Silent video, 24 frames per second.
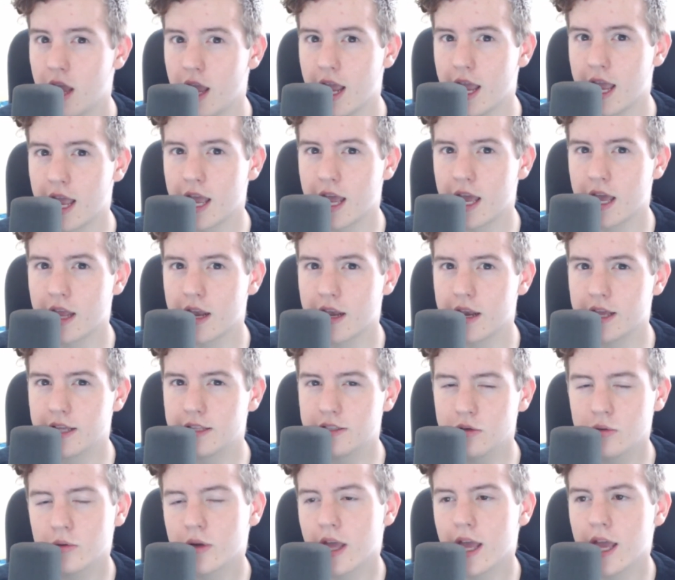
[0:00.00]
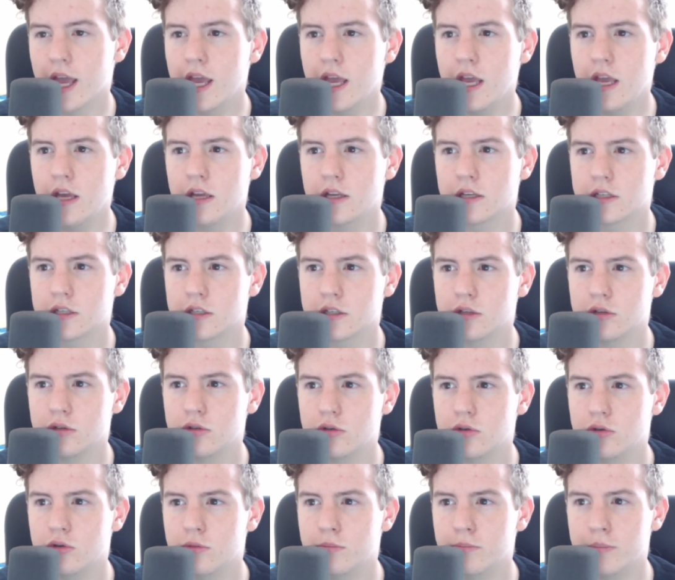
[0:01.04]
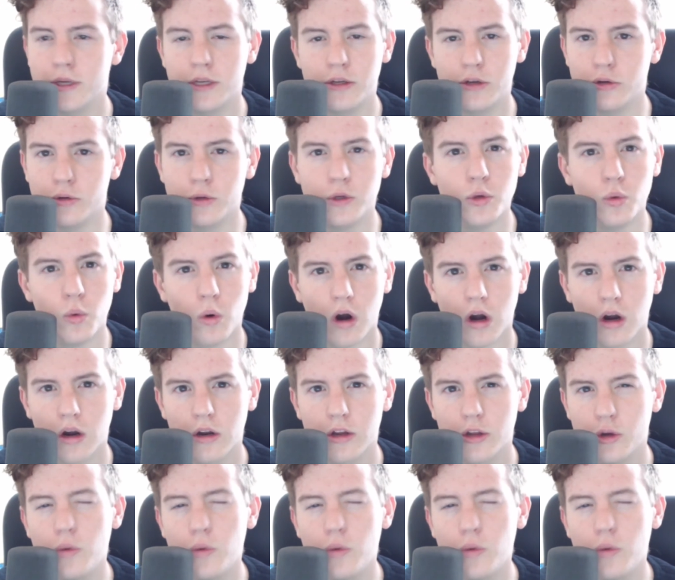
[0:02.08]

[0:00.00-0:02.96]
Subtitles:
And it's okay to be who you are.